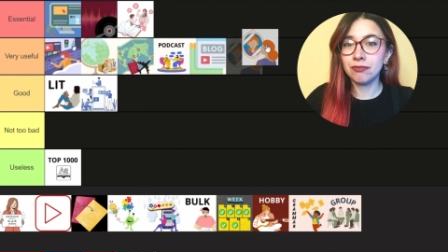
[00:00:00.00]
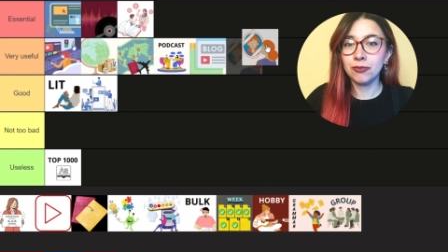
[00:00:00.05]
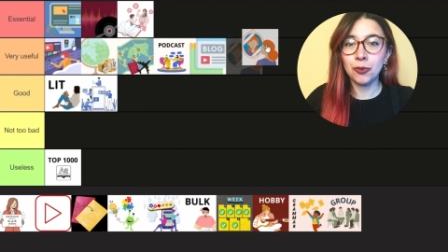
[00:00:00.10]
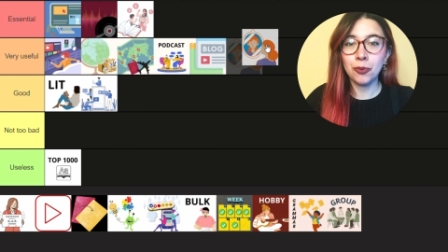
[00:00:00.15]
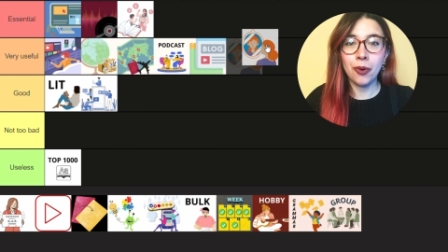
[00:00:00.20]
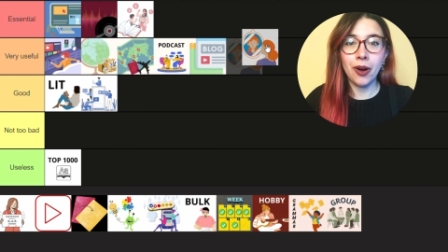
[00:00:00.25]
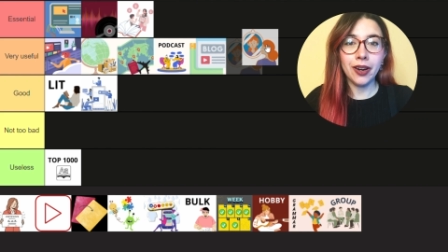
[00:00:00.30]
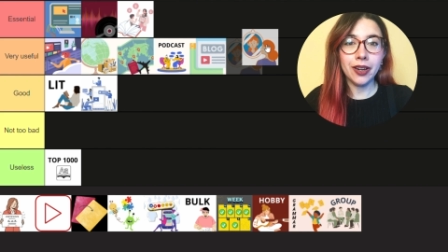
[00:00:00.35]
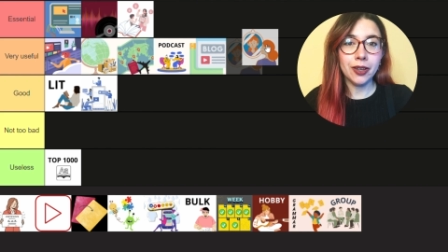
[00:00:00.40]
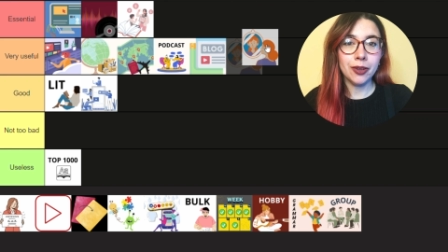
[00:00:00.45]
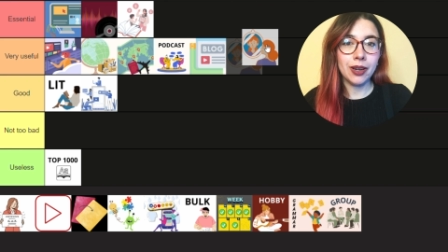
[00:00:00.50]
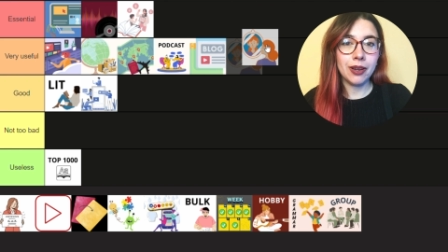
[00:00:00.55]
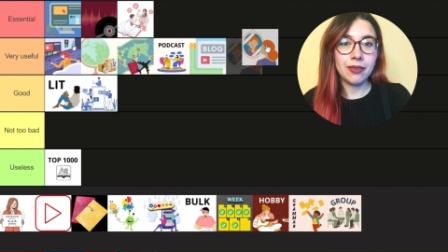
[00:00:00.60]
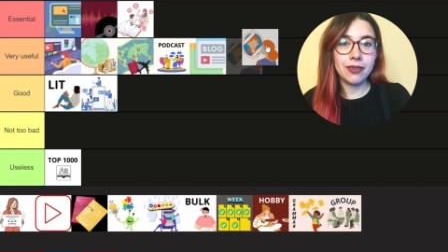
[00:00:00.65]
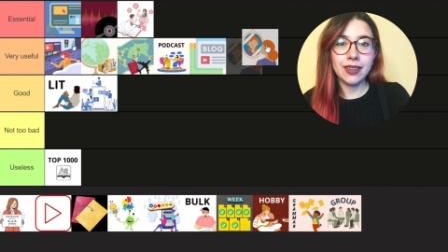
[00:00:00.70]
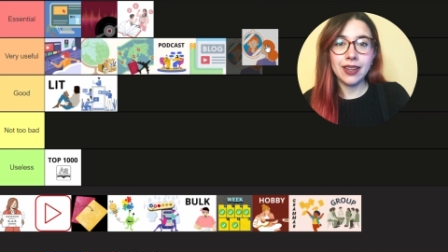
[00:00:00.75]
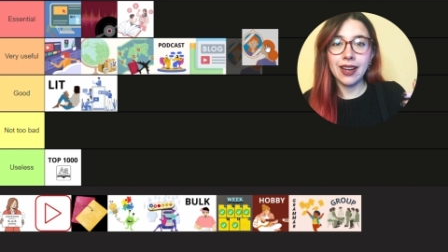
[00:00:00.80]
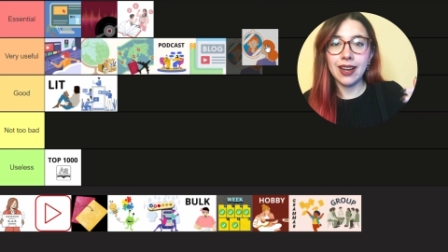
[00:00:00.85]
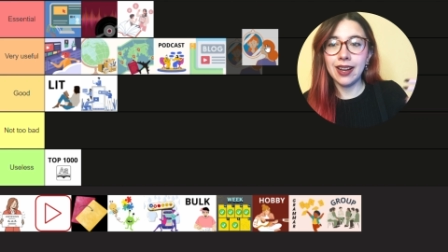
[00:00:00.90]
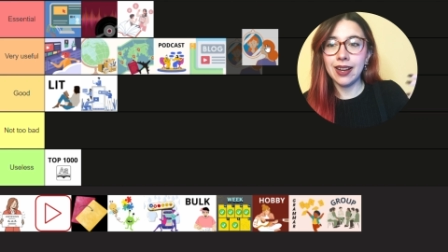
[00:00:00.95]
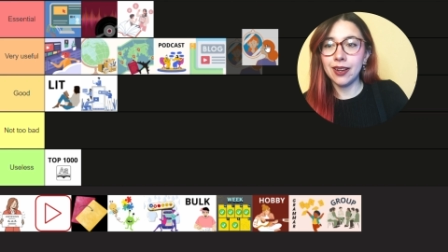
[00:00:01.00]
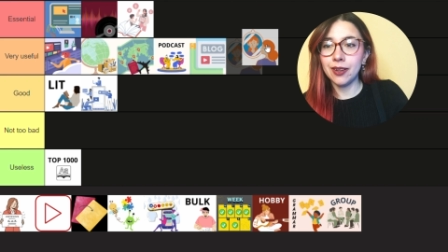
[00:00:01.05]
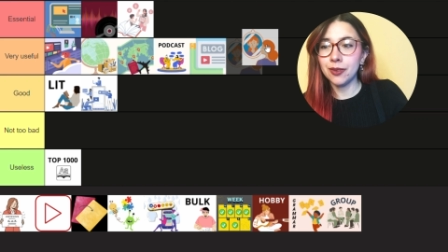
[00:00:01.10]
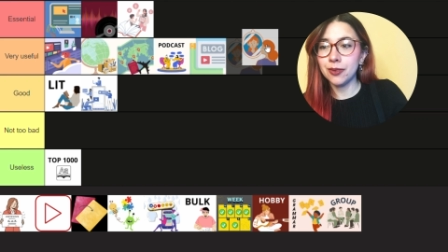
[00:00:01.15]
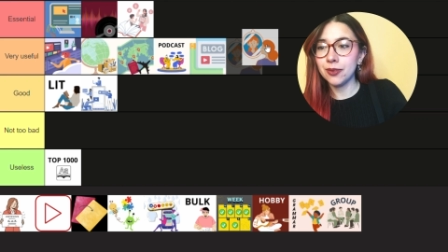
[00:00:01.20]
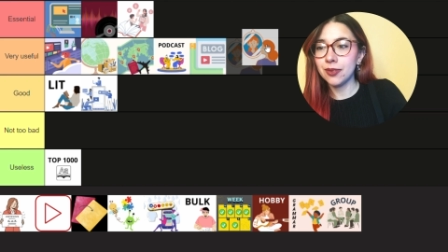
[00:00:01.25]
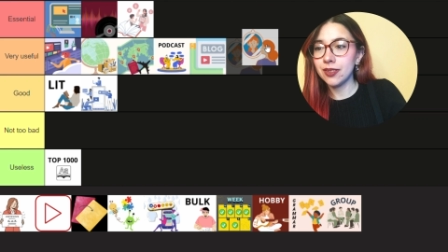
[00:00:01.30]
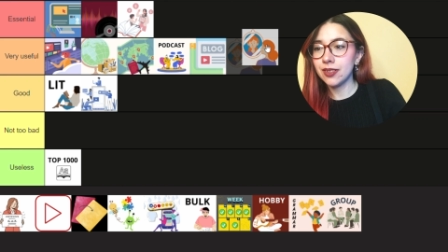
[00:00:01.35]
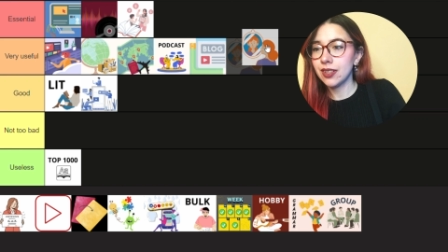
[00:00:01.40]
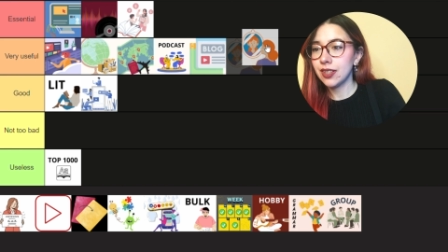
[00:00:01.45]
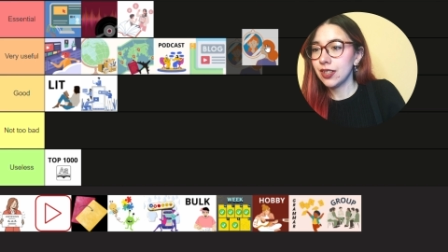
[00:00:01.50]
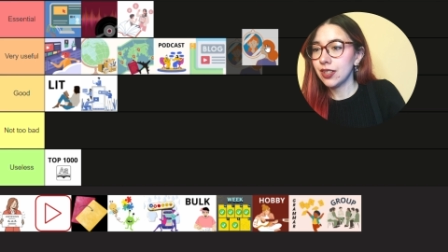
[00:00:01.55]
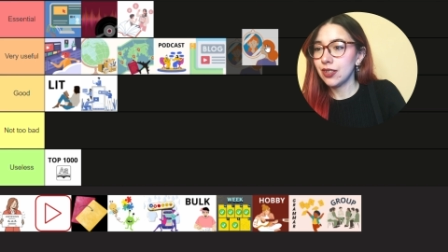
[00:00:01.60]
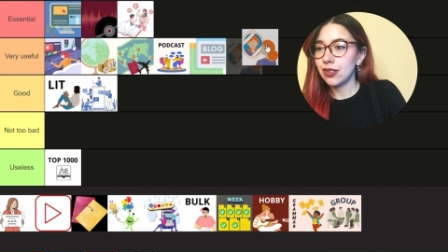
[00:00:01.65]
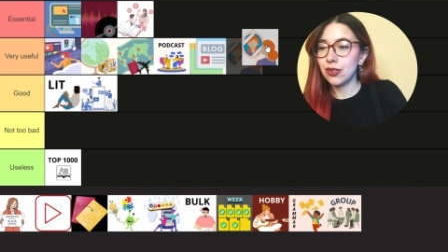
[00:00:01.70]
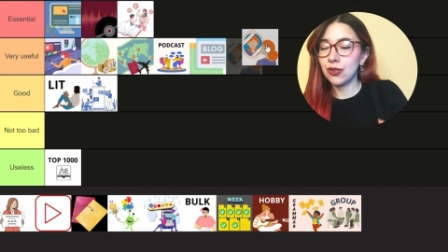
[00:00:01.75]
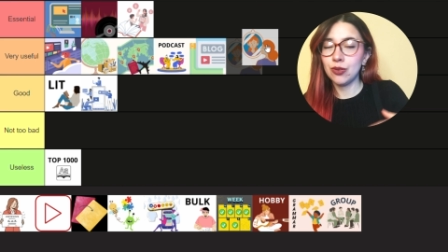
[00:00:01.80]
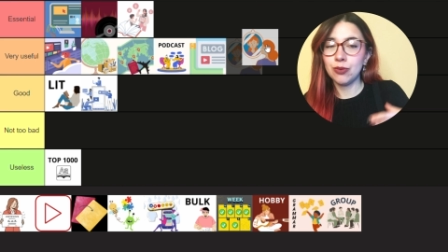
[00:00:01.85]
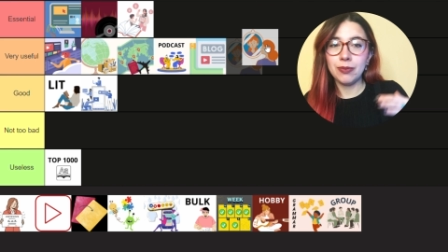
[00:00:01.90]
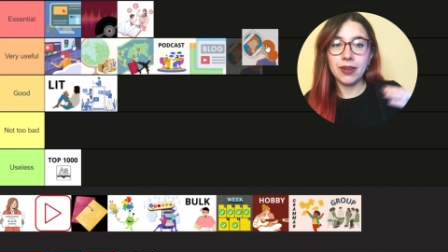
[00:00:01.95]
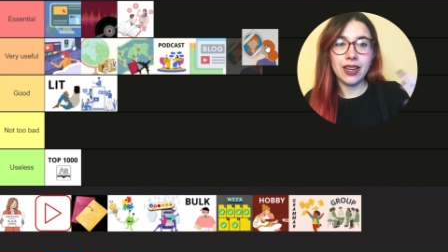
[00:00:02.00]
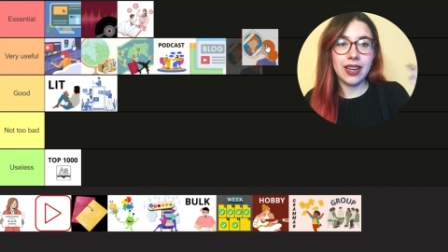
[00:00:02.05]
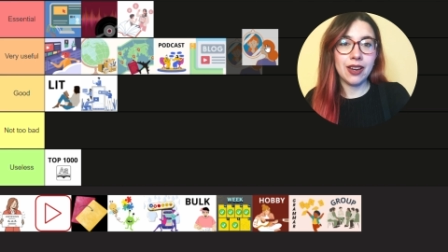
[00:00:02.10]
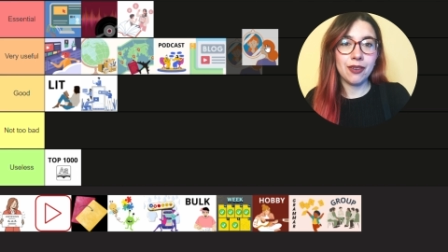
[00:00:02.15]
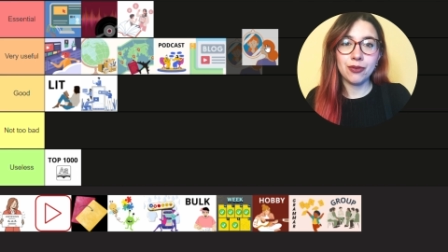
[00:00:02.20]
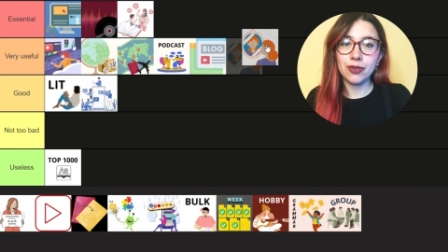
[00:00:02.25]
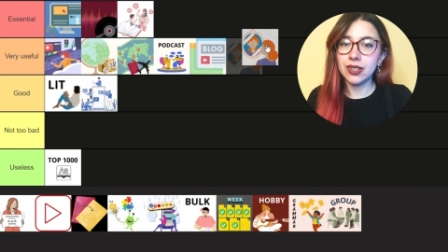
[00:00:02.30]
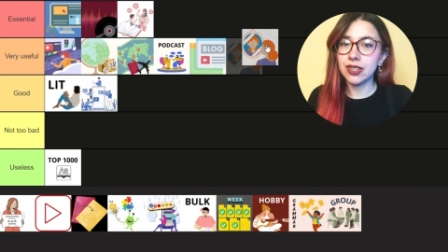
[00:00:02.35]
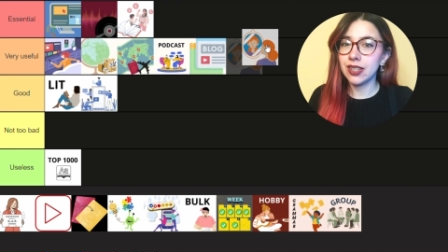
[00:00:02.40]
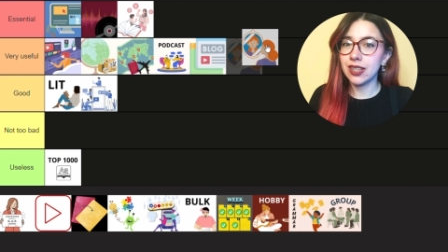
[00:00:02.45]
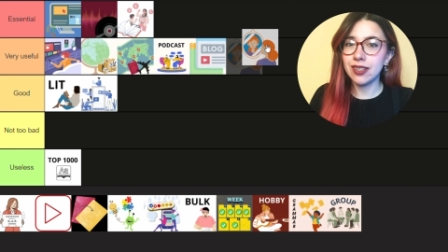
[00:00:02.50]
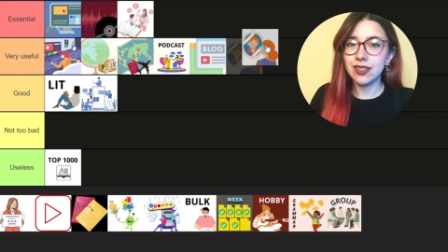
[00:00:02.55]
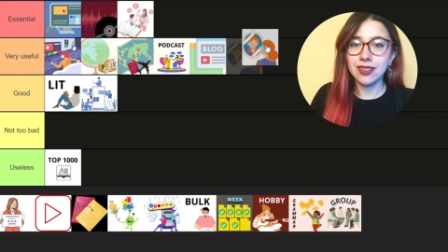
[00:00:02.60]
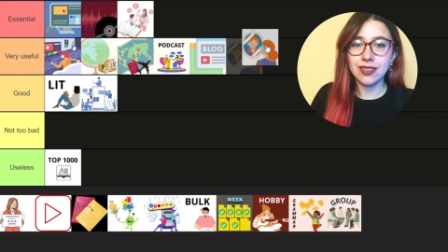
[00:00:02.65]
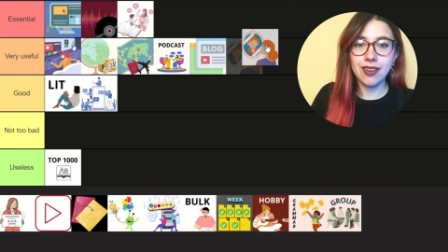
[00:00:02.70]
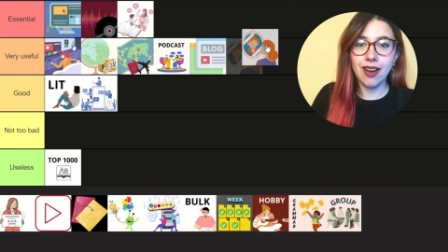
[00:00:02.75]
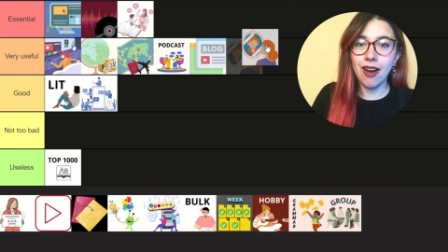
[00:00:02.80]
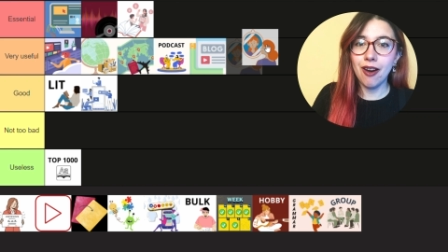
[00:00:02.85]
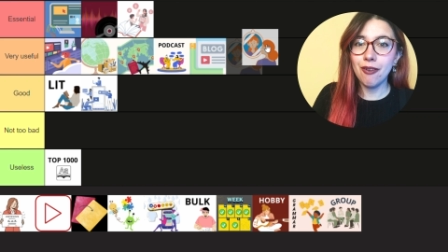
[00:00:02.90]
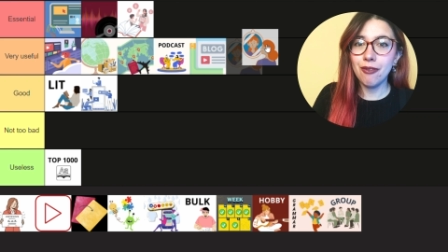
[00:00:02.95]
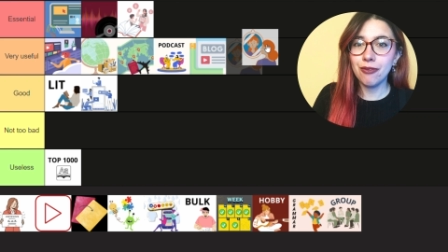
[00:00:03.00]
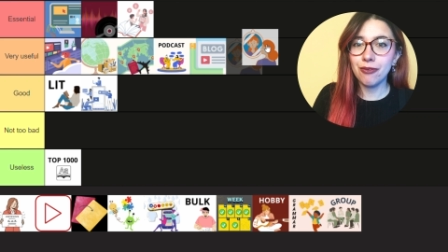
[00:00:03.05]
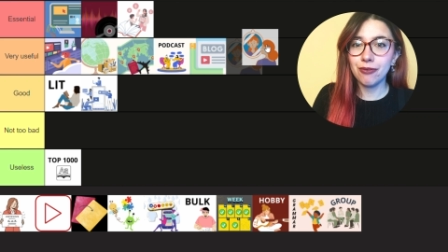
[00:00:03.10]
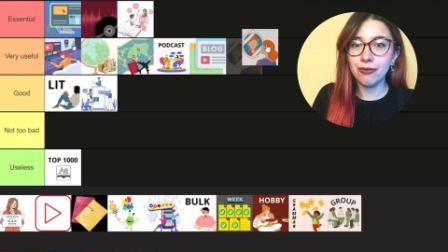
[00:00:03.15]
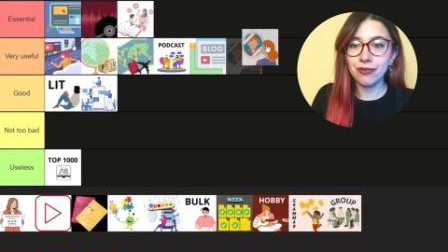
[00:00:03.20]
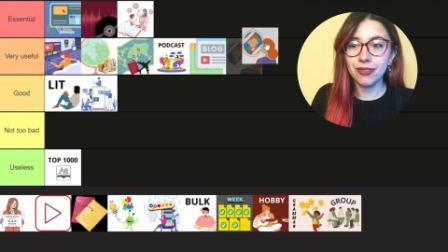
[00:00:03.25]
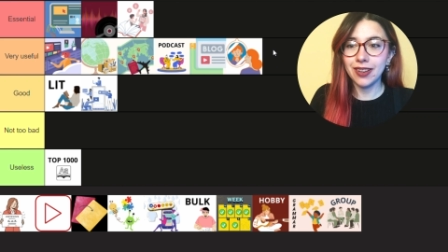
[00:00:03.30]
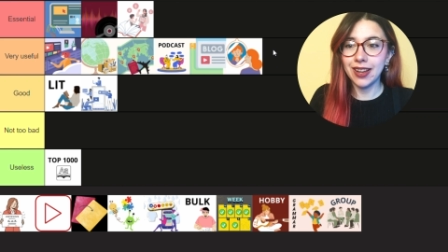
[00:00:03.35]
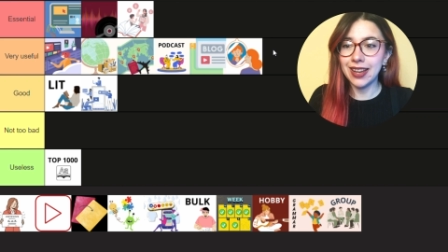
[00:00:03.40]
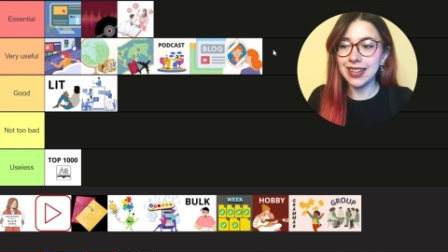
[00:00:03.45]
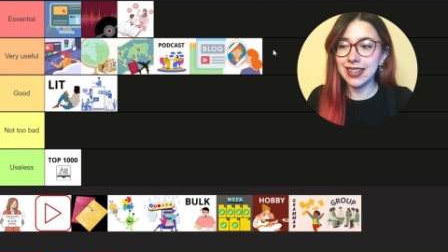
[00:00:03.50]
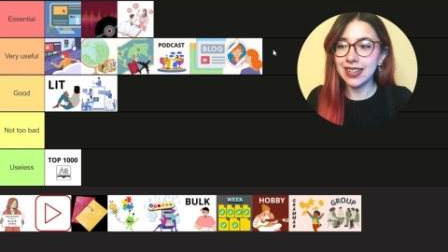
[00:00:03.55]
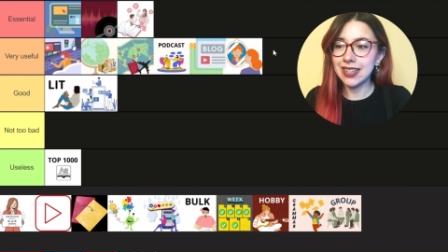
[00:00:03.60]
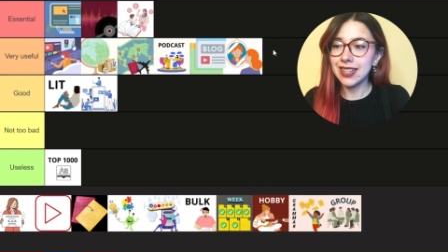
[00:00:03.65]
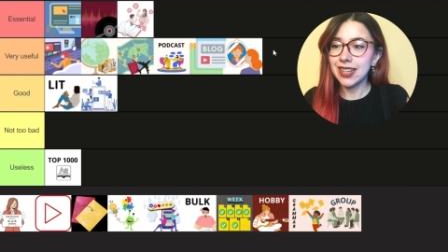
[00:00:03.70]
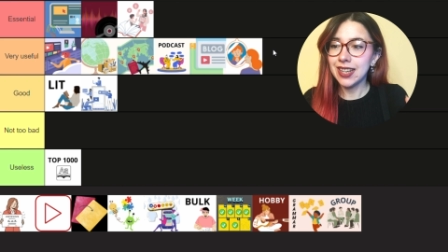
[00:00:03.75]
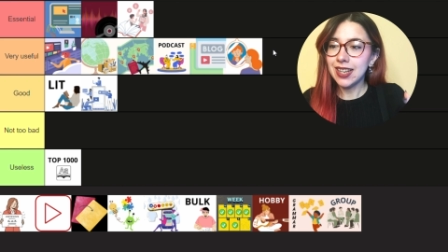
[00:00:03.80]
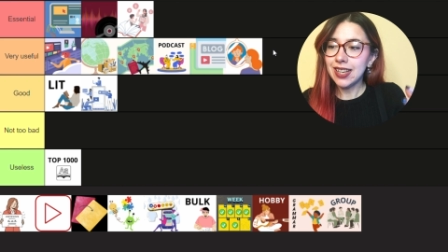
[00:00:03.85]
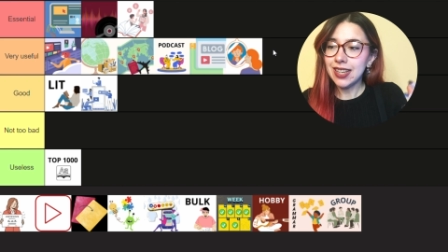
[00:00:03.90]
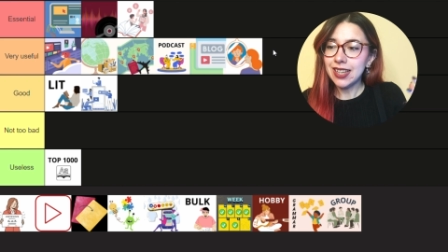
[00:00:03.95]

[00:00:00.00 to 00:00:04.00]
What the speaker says: walk around the house, do my everyday stuff, and